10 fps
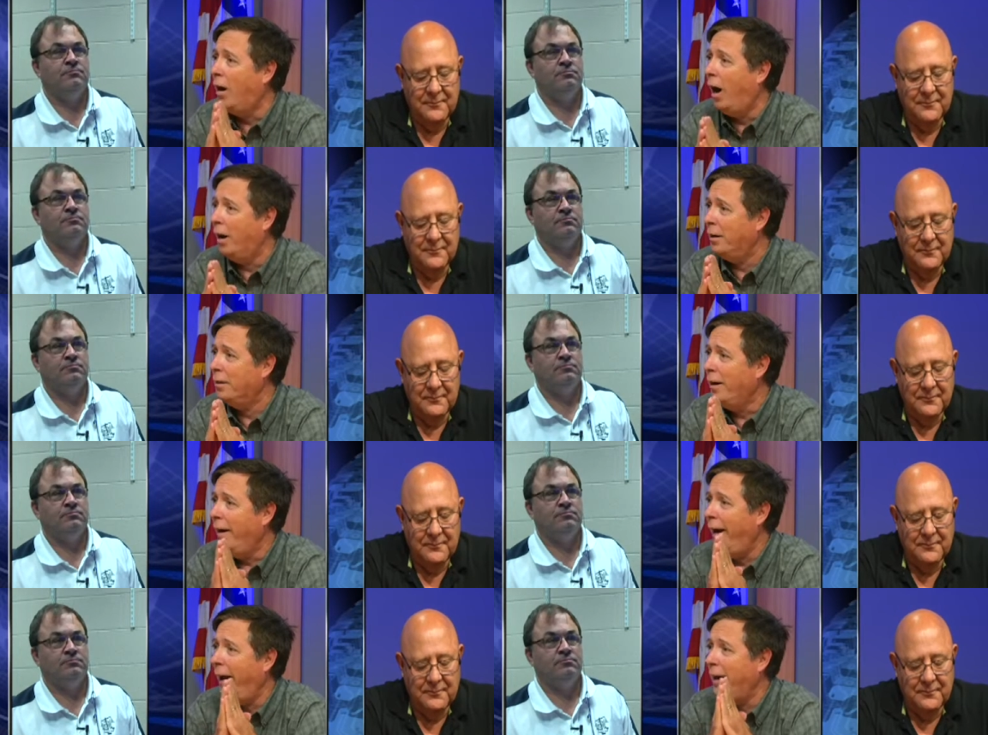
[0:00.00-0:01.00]
Speaker 1: on it.
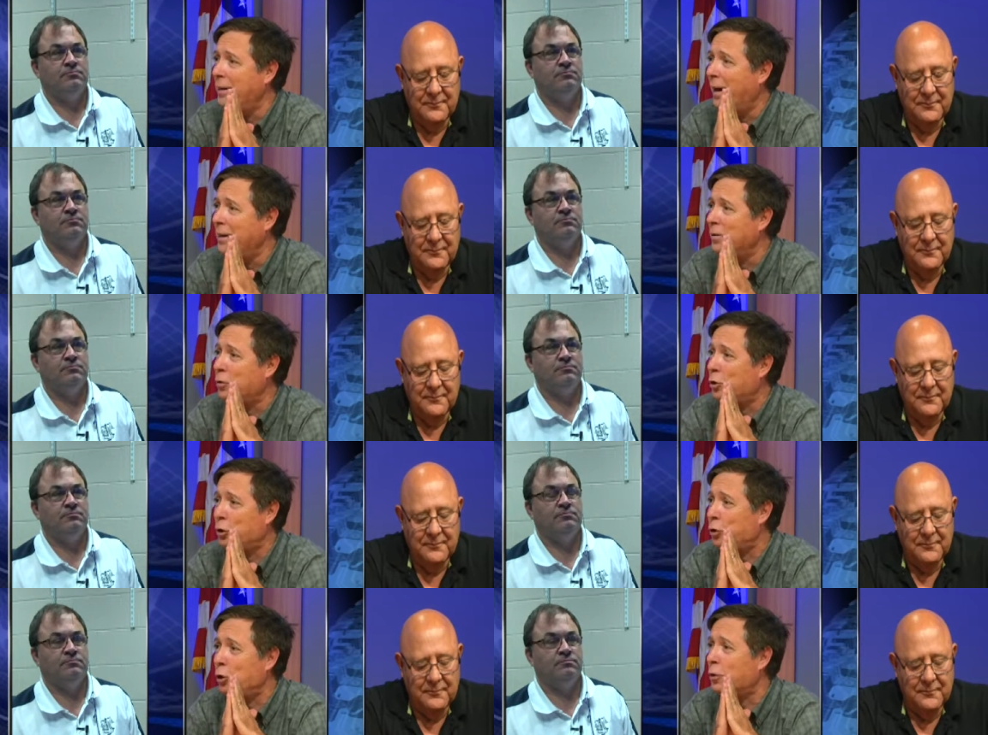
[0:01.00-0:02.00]
And and
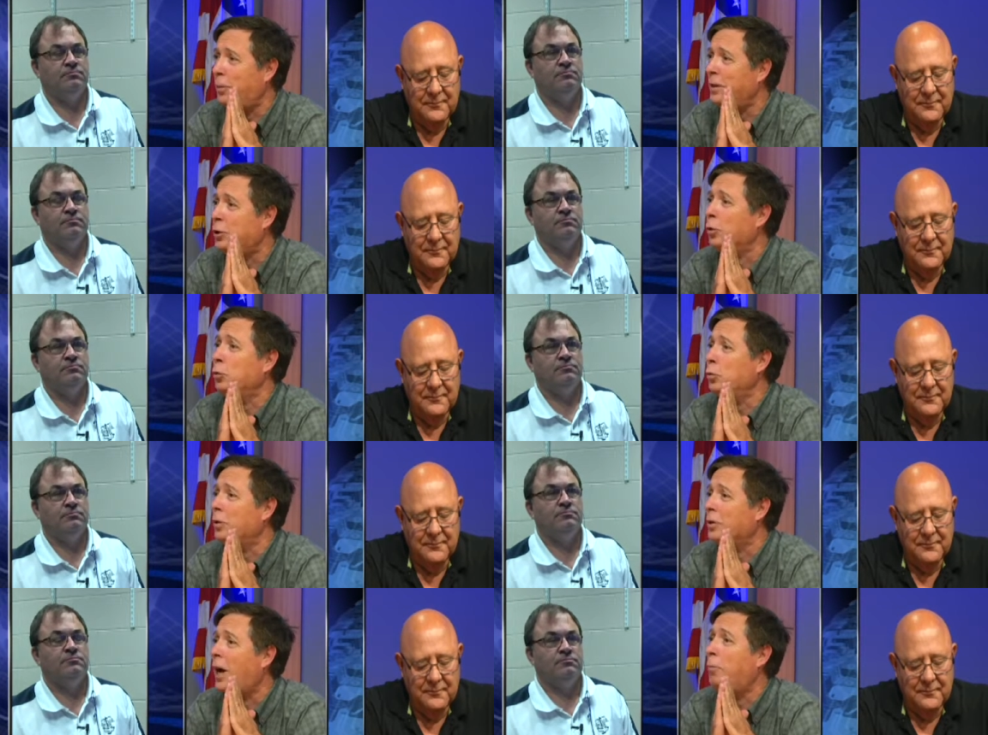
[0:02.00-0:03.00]
just please don't do
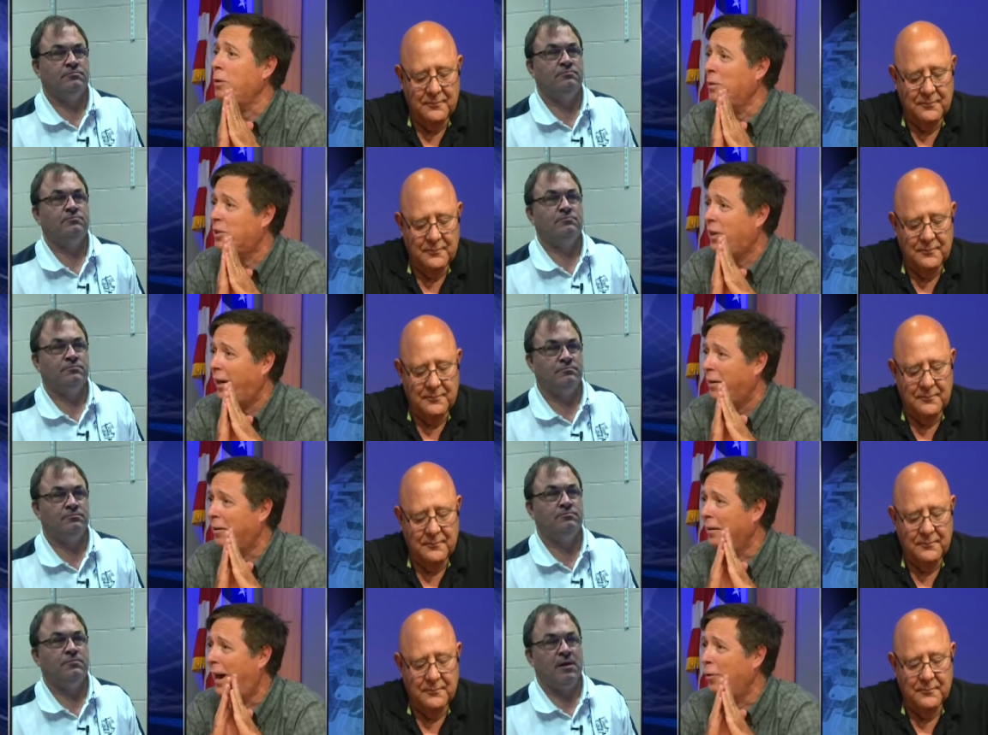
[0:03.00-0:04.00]
the double mistake,
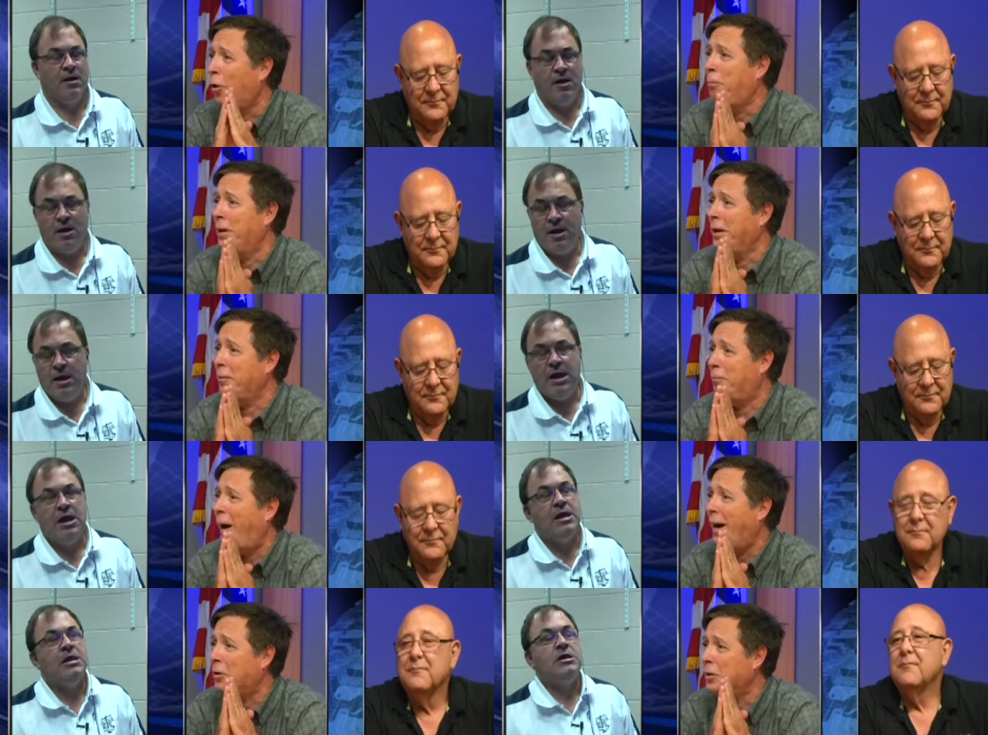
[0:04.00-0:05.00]
not opening
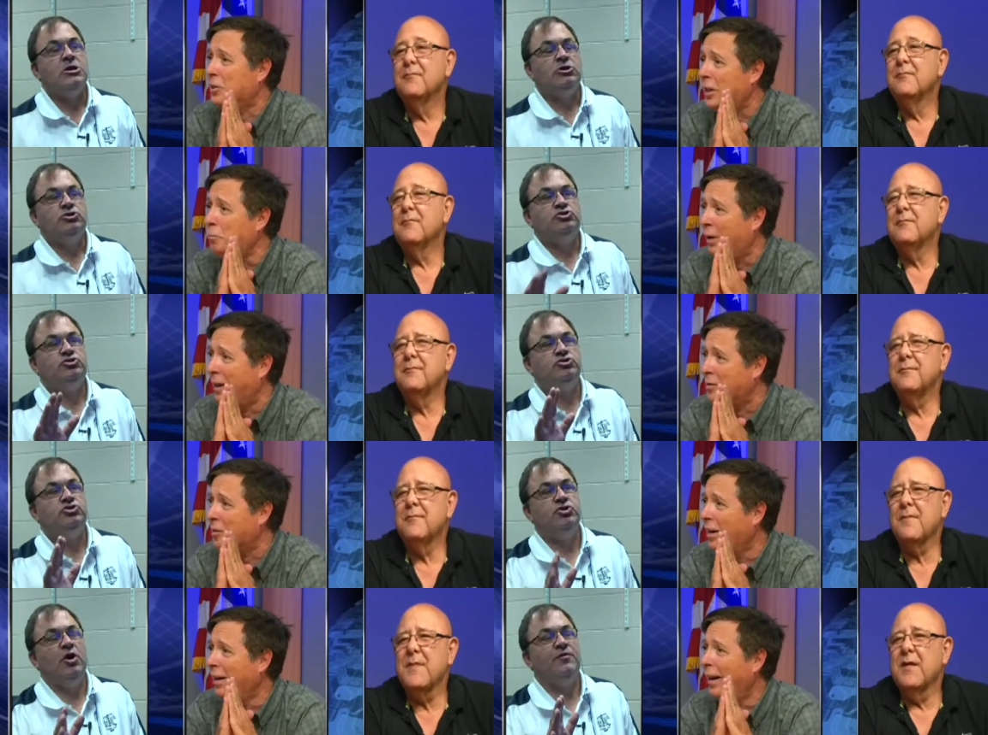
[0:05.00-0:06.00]
back on the same place.
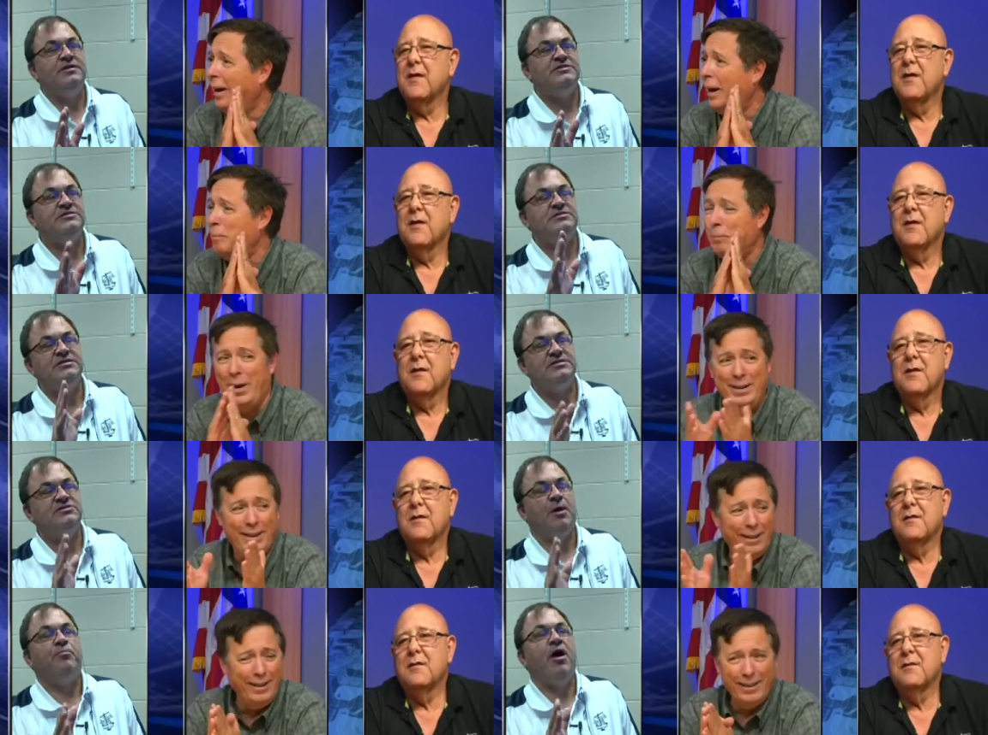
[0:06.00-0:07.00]
Do you
Speaker 2: know this? Um, is, this
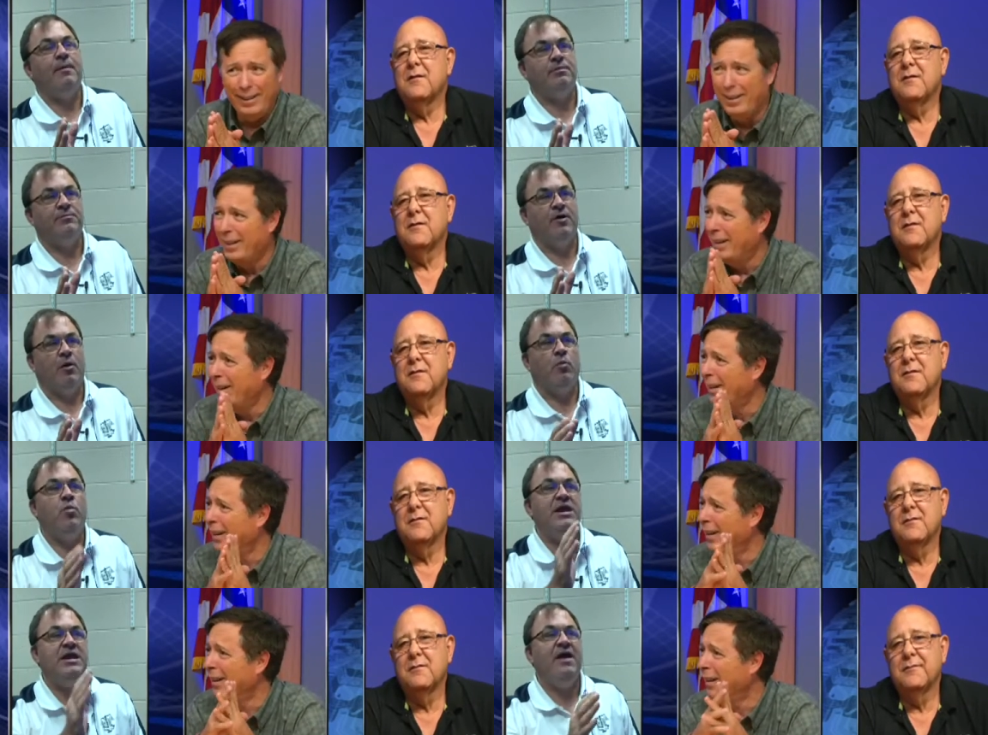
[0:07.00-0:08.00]
is our problem, though.
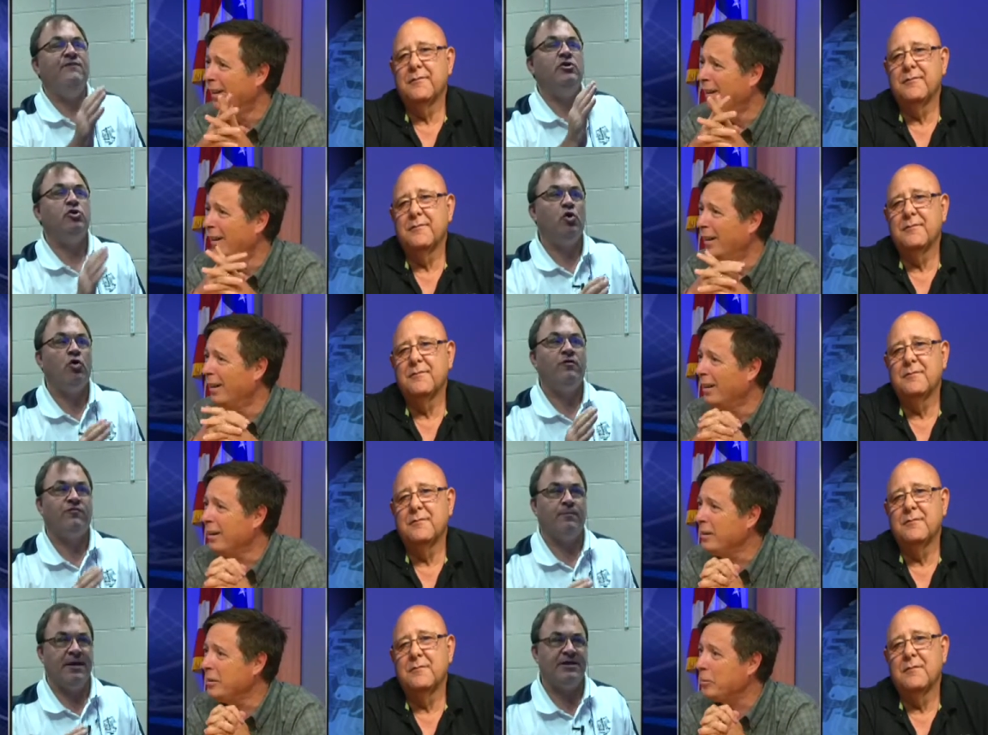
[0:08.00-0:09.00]
We never learn
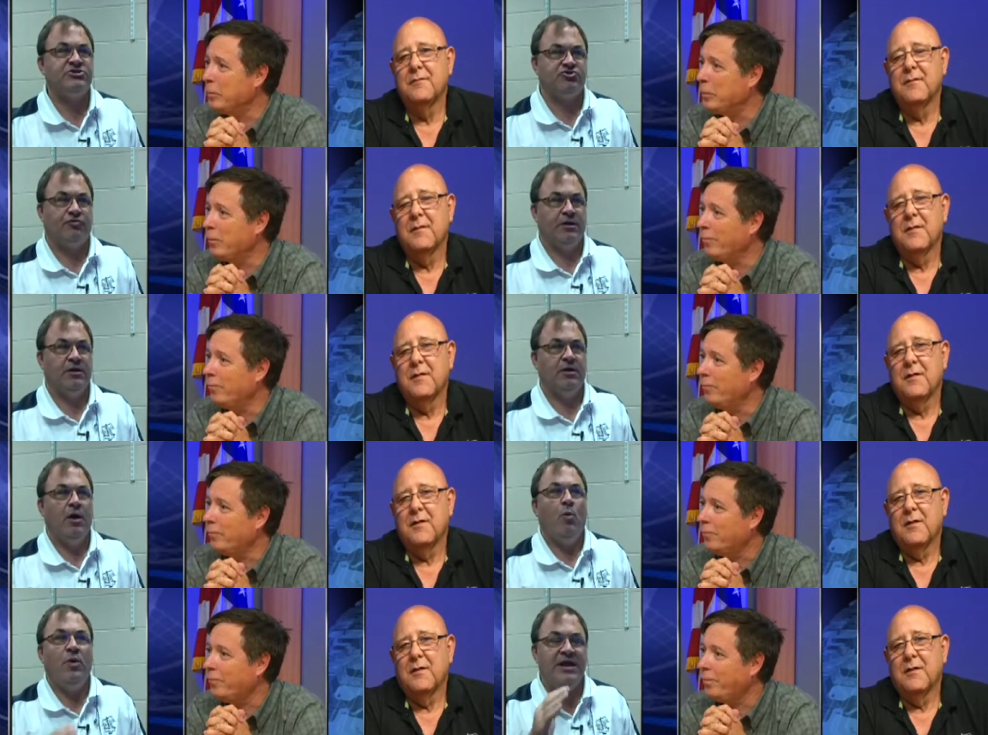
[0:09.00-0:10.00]
from history.
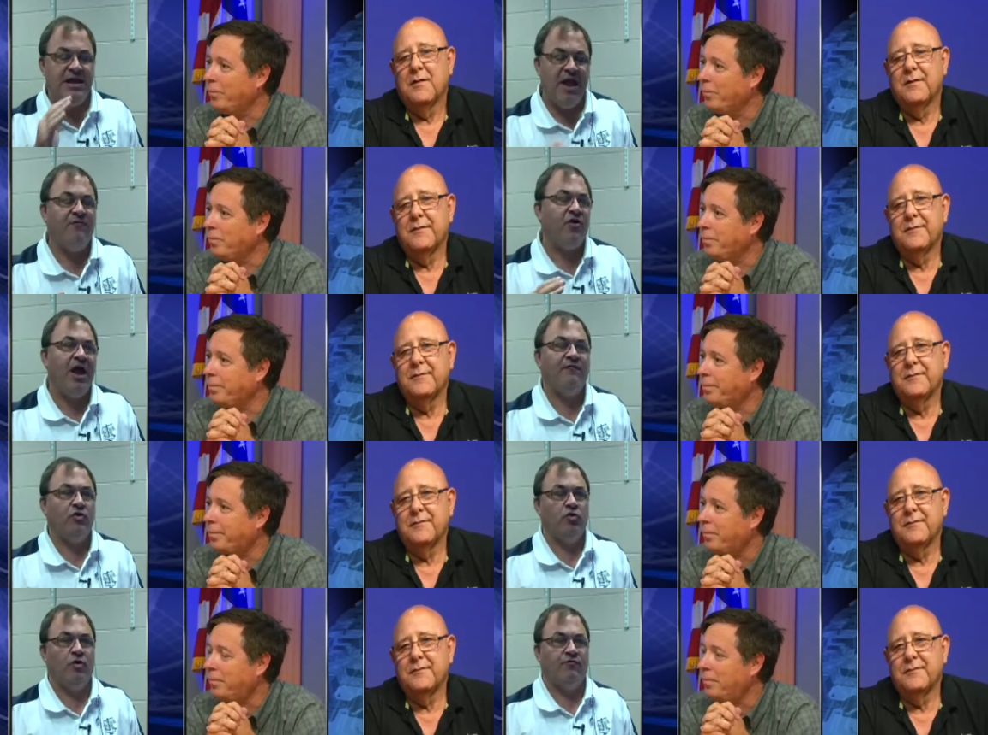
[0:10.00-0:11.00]
We never,
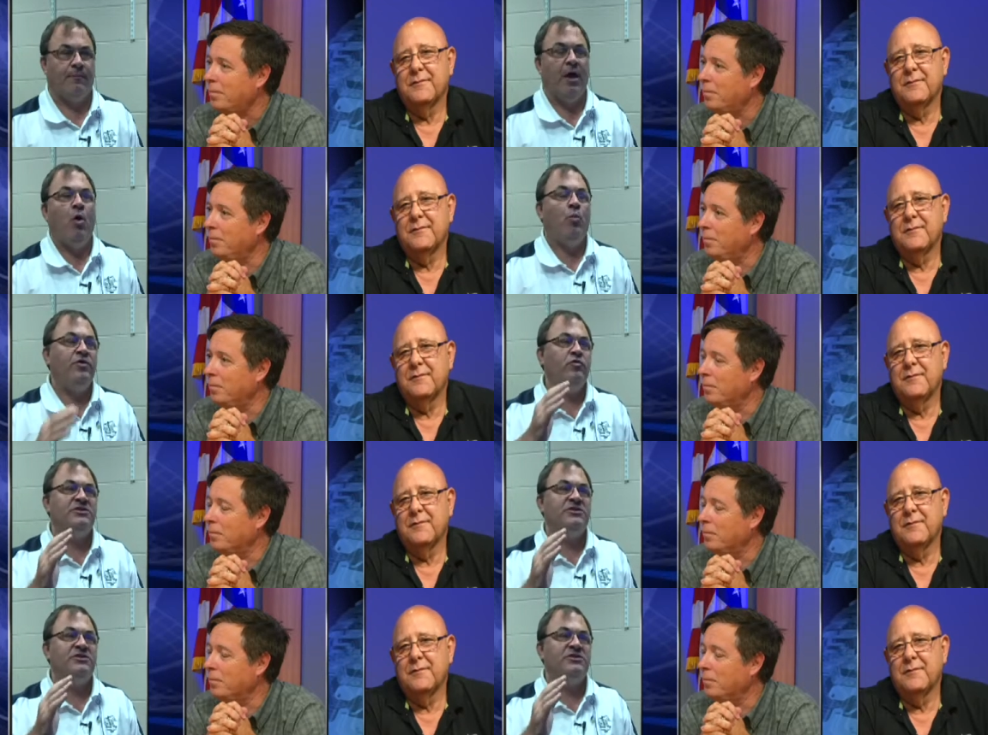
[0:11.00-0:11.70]
ever learn from it. We do the